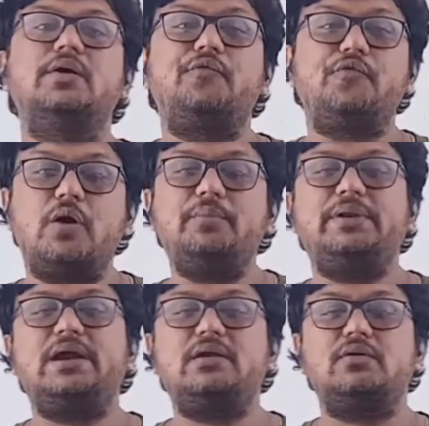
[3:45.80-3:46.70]
from
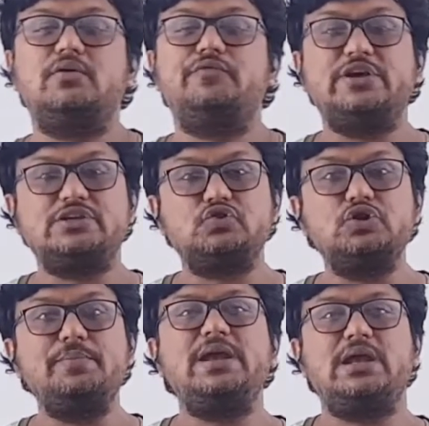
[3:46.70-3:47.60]
that we
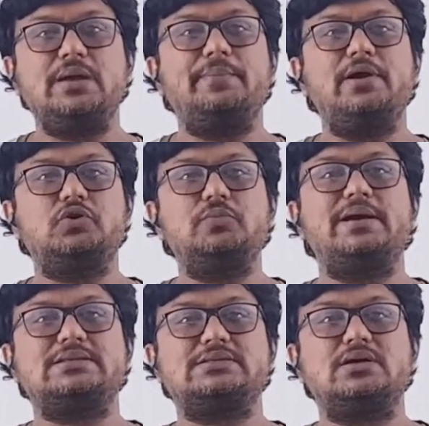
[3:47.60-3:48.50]
should be able to
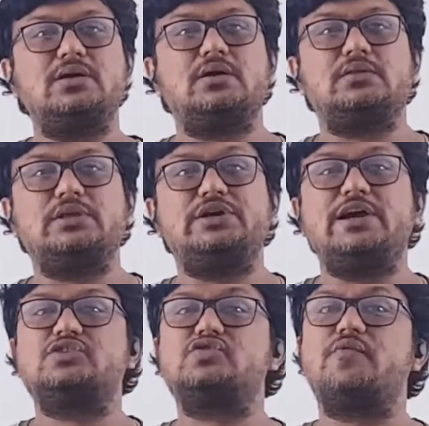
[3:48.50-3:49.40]
measure the
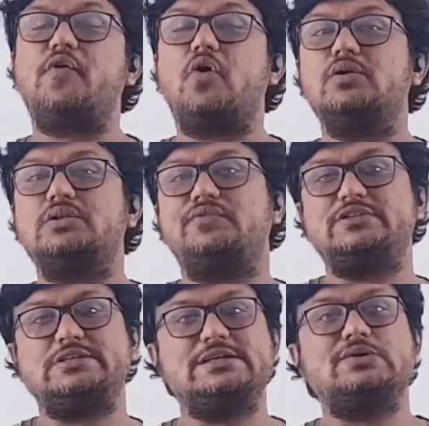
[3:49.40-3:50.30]
rest of all the
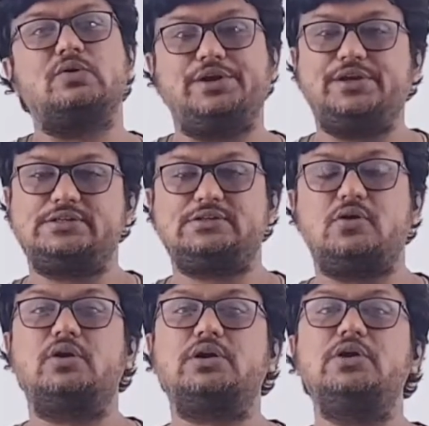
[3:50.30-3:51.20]
physical quantities,
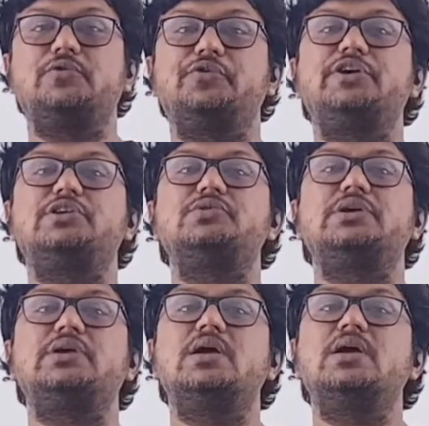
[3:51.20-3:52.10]
or give unit to
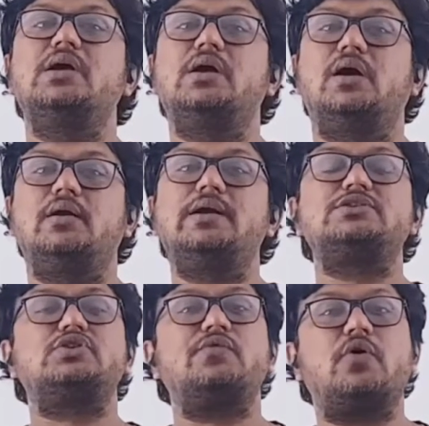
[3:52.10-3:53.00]
the
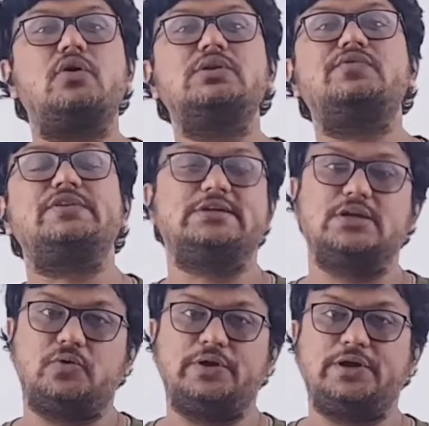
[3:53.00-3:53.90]
rest of all the
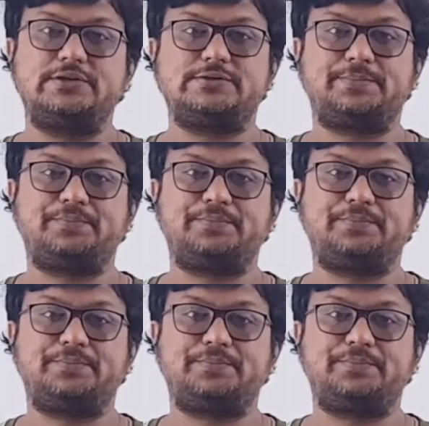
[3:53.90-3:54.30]
physical quantities.